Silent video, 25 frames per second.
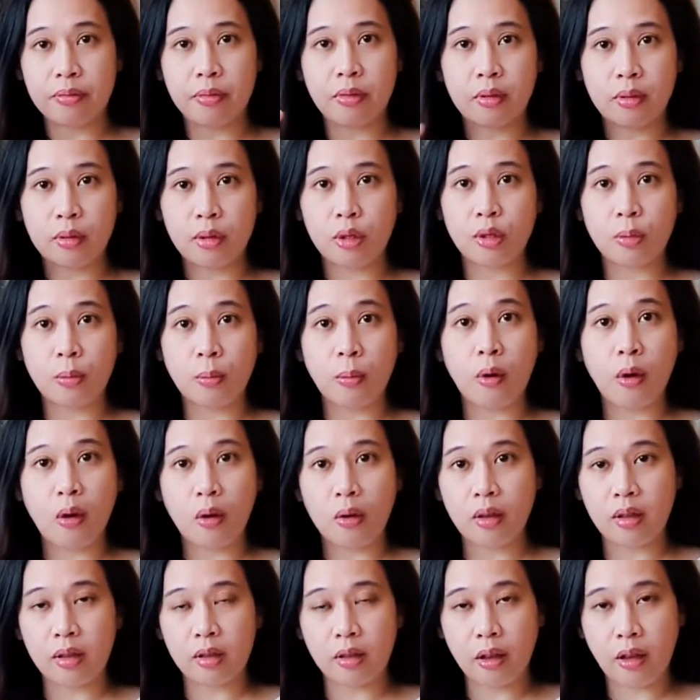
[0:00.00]

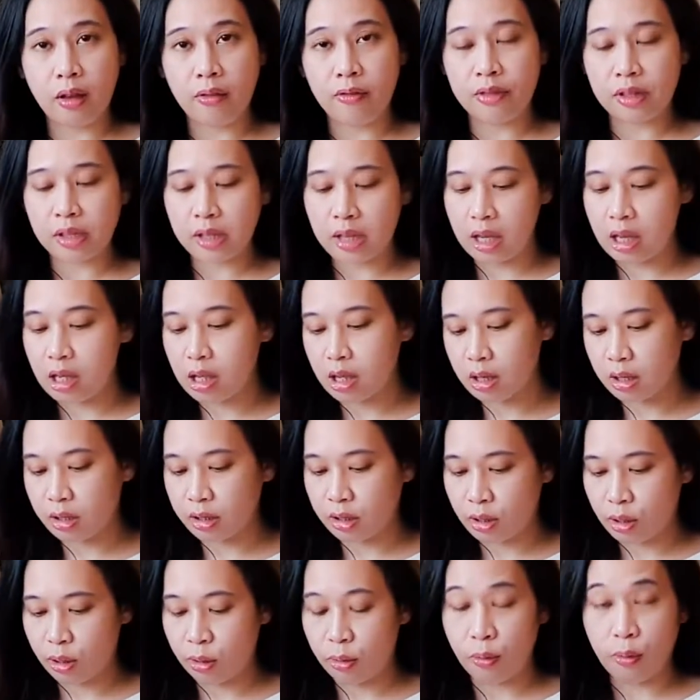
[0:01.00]
small
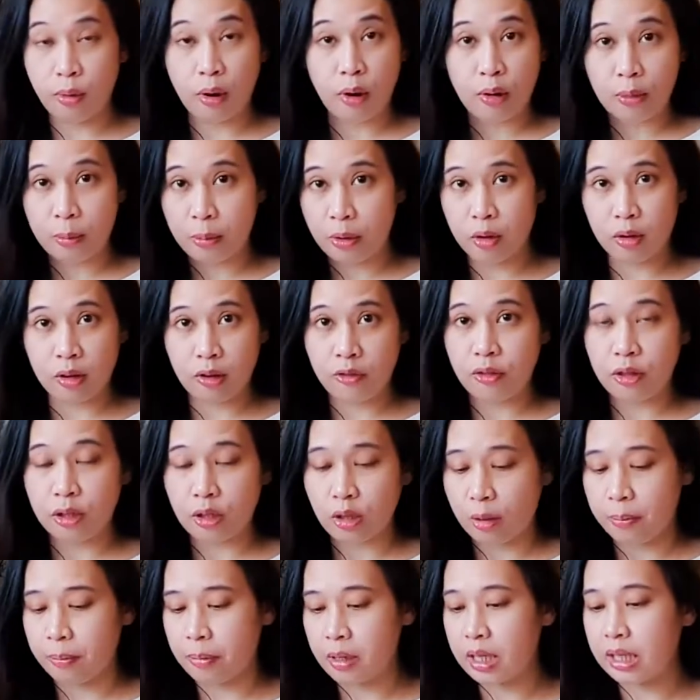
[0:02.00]
conversations throughout about
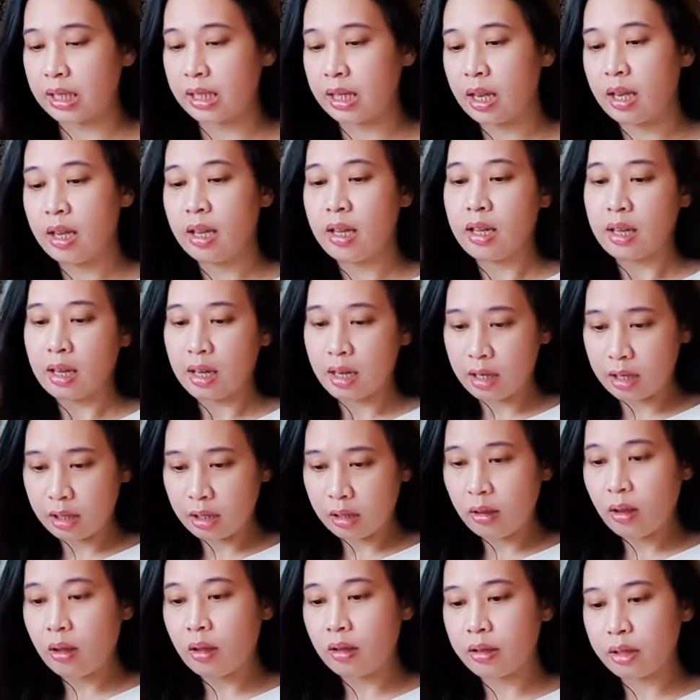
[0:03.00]
different topics. It
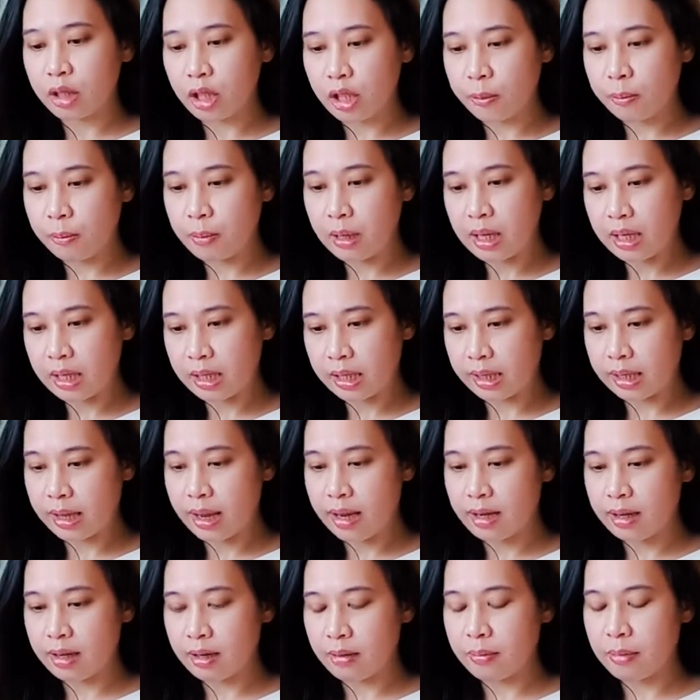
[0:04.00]
is called Speak
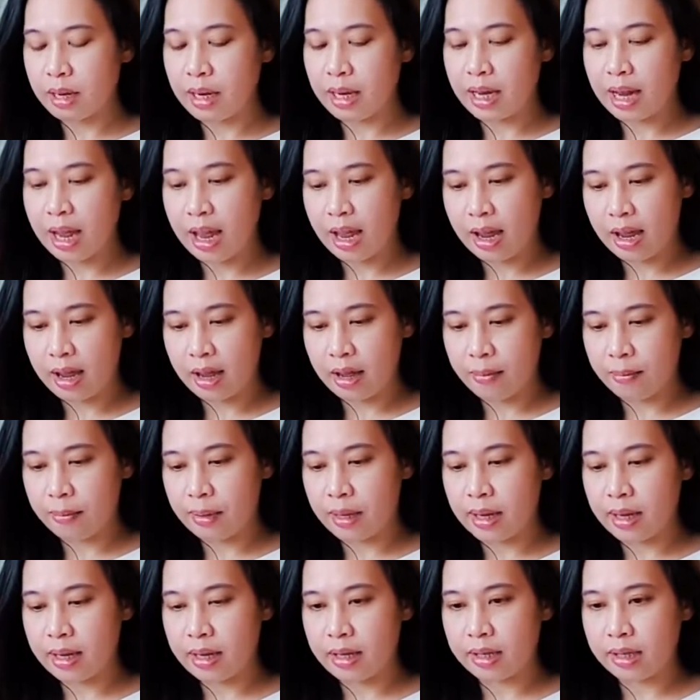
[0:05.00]
Standard Malay, a
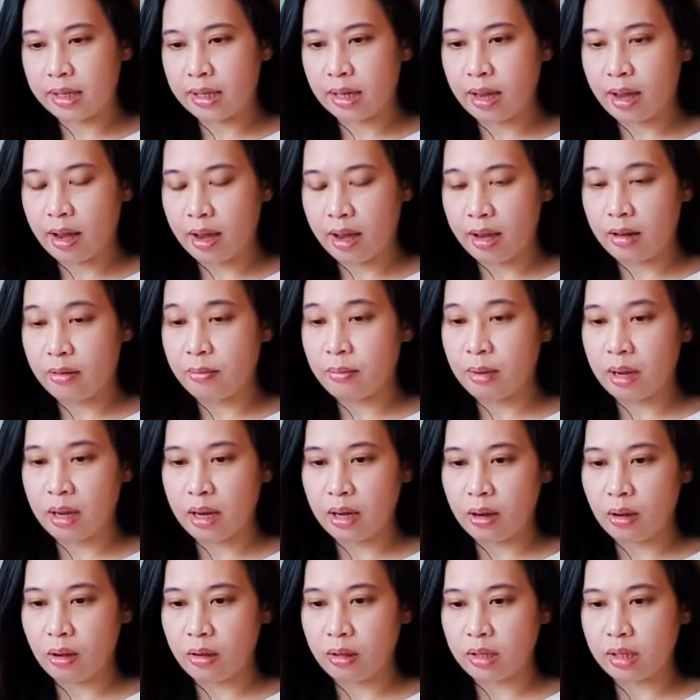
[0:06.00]
beginner's guide by
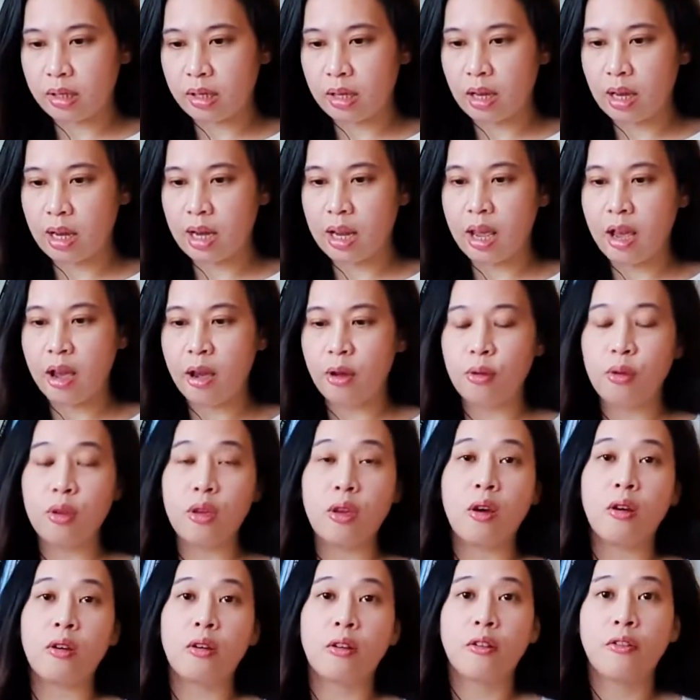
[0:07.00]
Dr Liaw
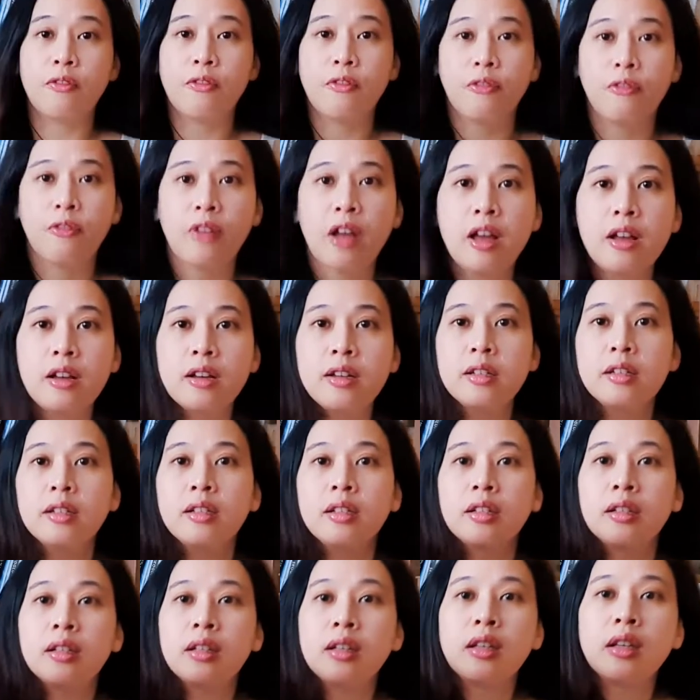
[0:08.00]
Yock Fang.
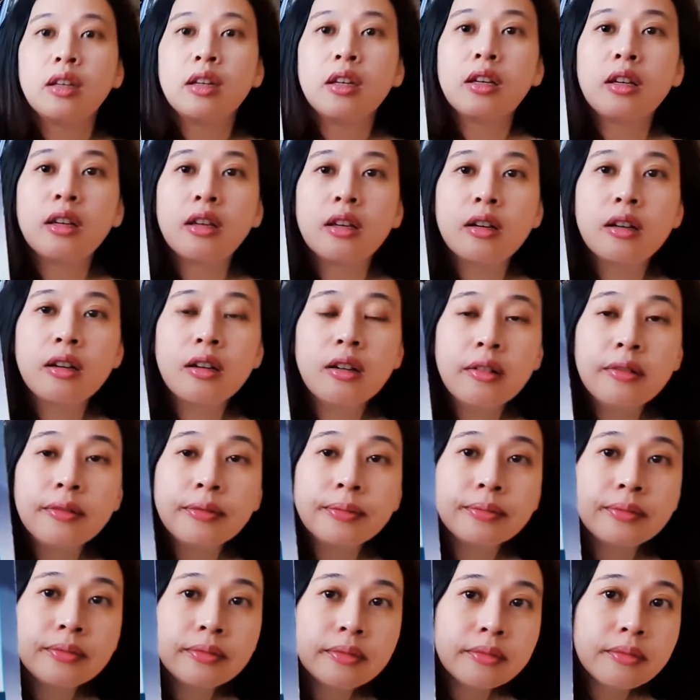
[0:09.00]
Here,
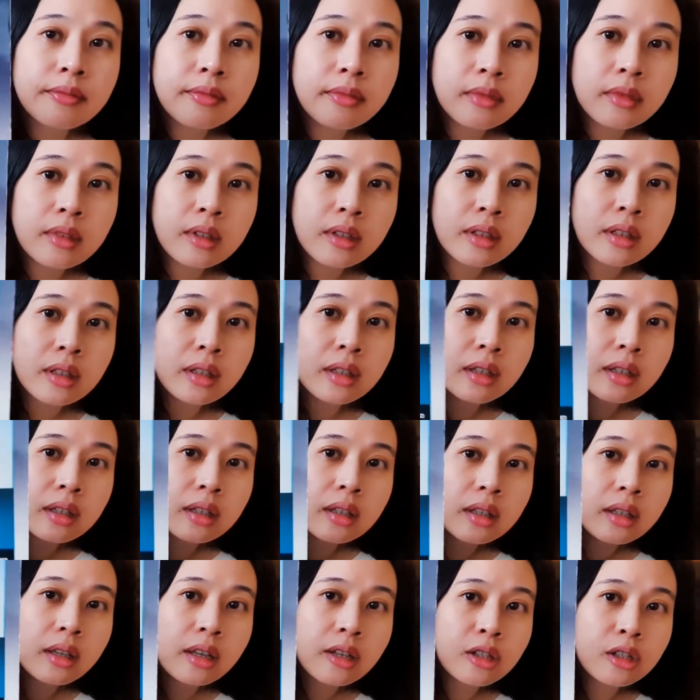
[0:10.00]

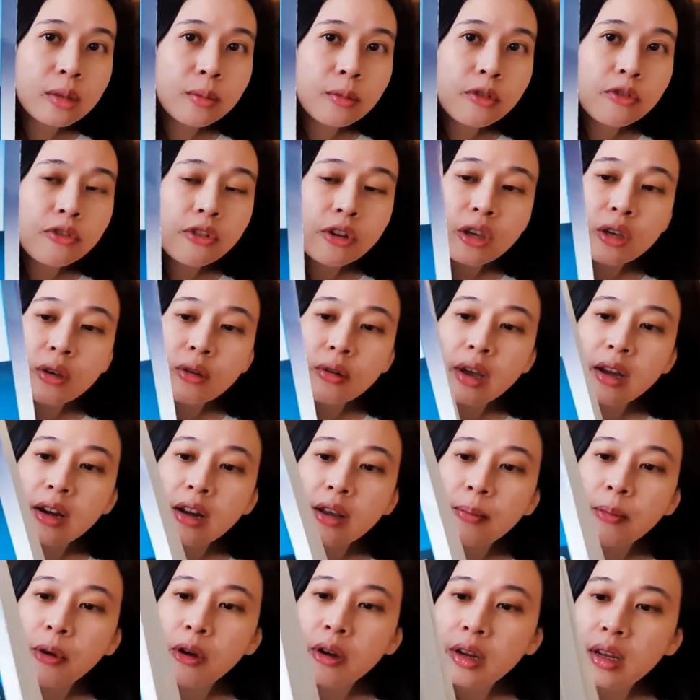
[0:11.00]
that's the book for you, and
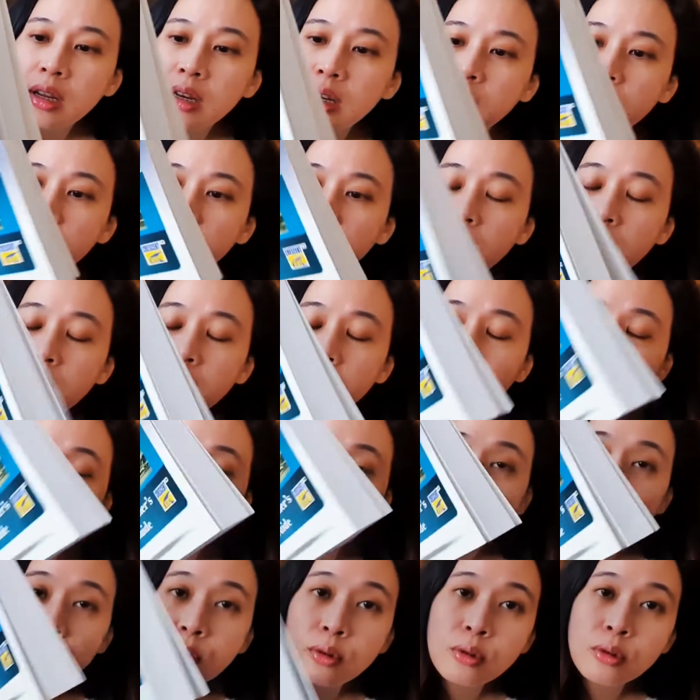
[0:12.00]
I bought it in
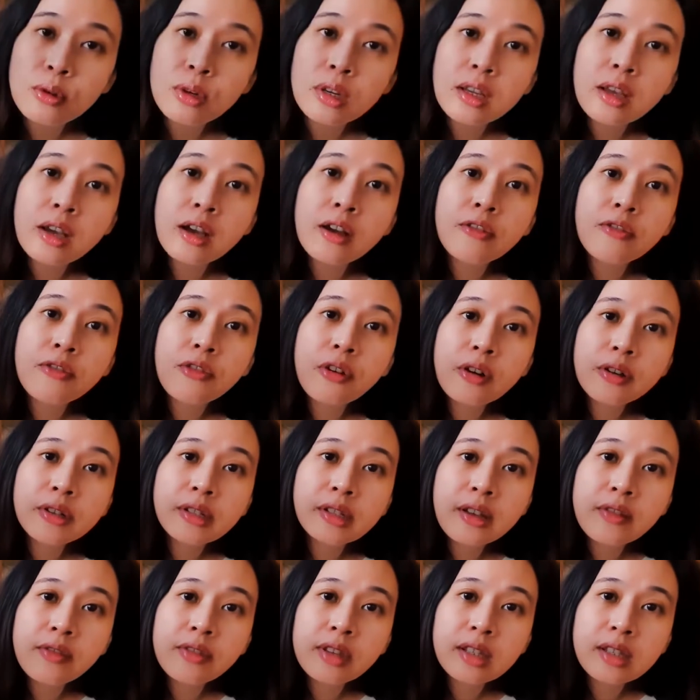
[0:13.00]
Kinokuniya for
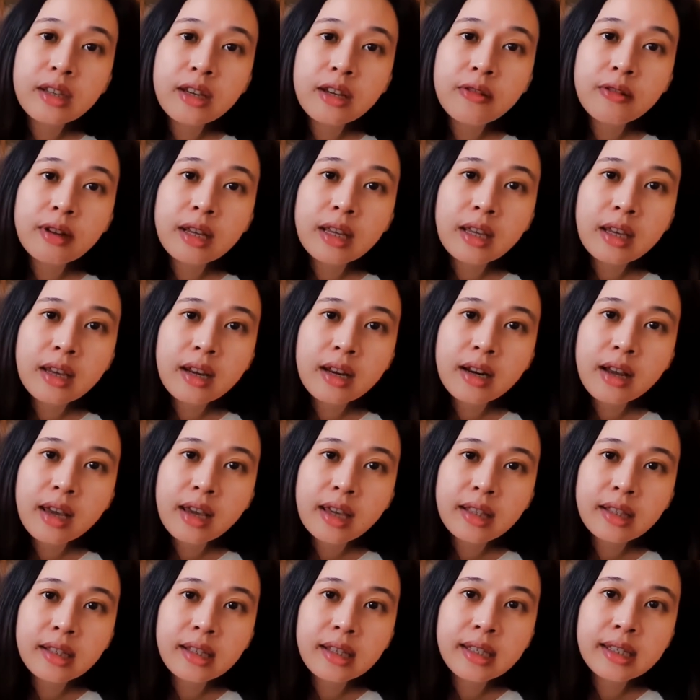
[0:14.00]
17 ringgit
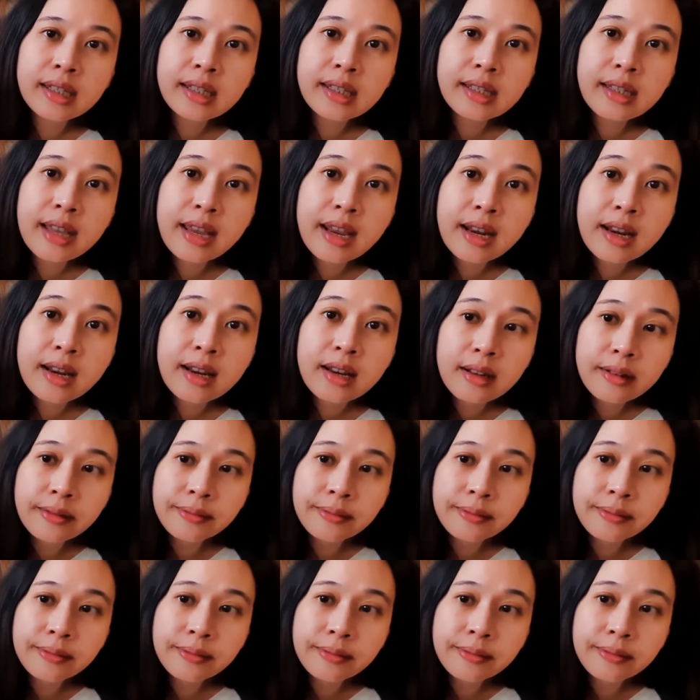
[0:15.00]
90 sen.